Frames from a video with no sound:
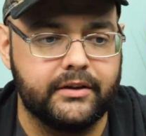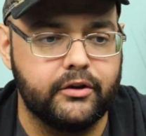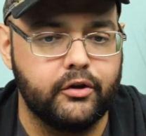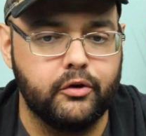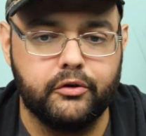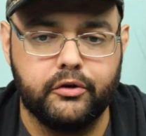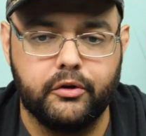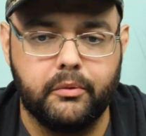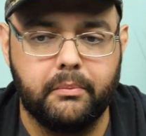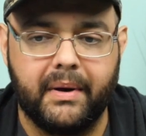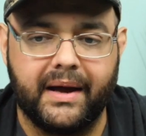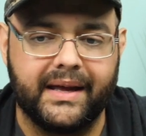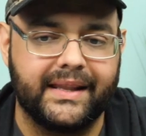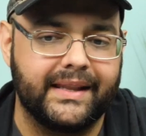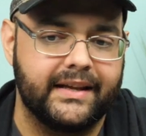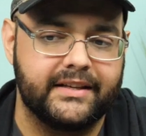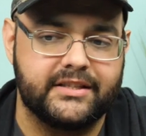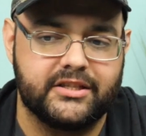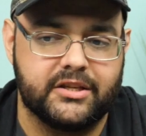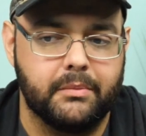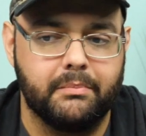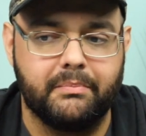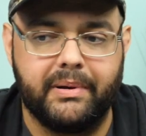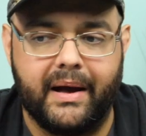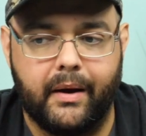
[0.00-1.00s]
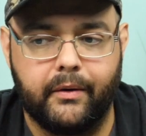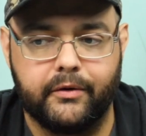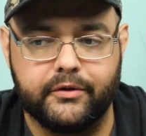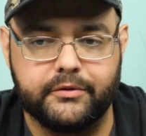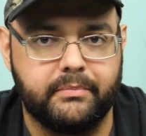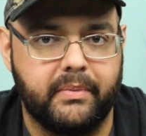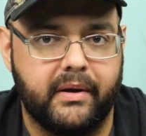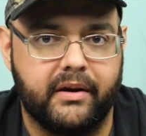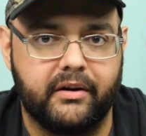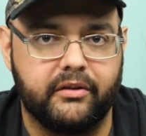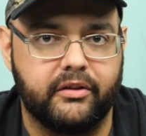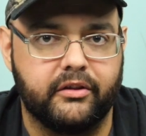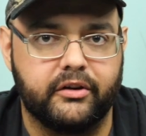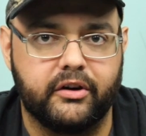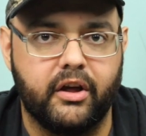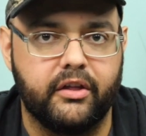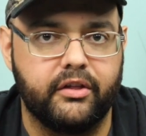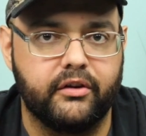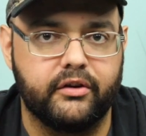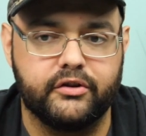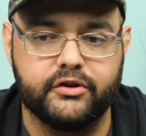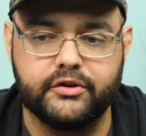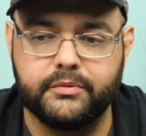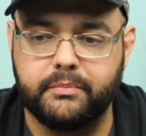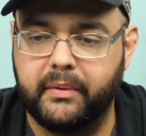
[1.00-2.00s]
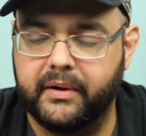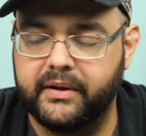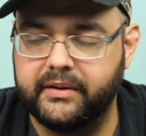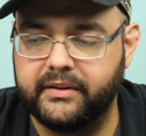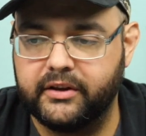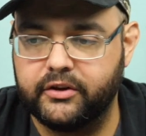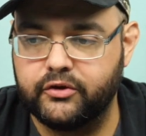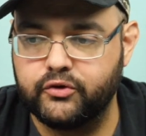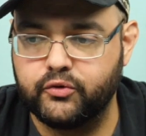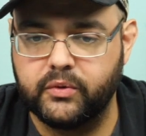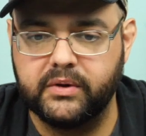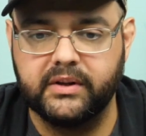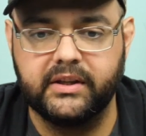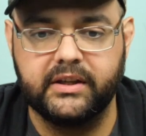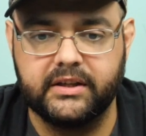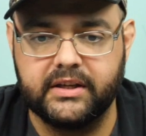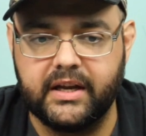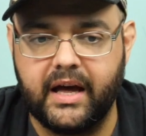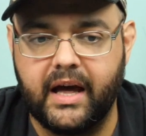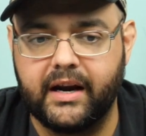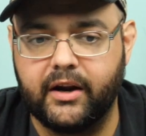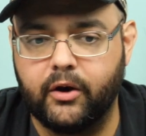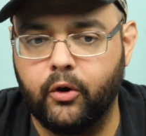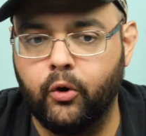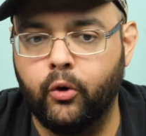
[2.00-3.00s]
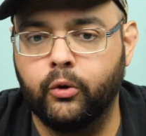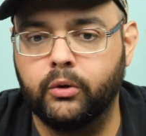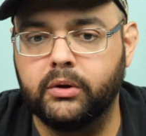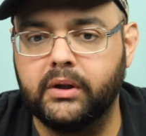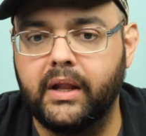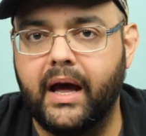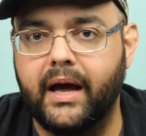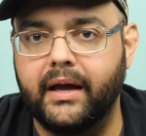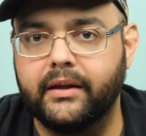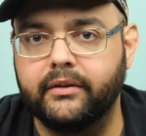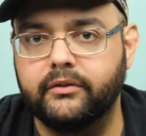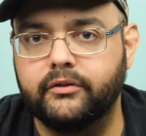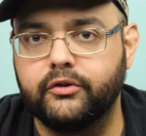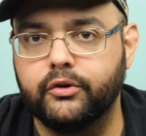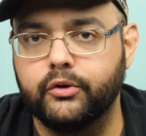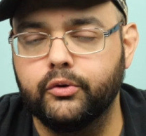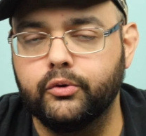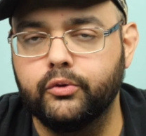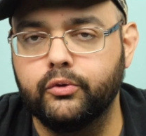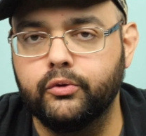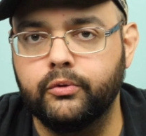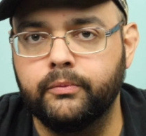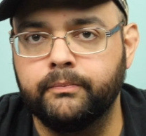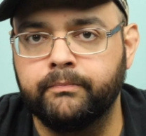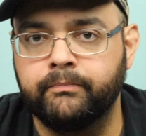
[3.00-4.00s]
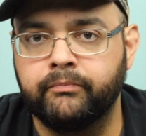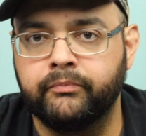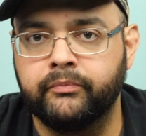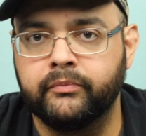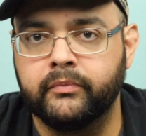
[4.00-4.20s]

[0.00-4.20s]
You might like some powers better than others, but there's really not a whole lot to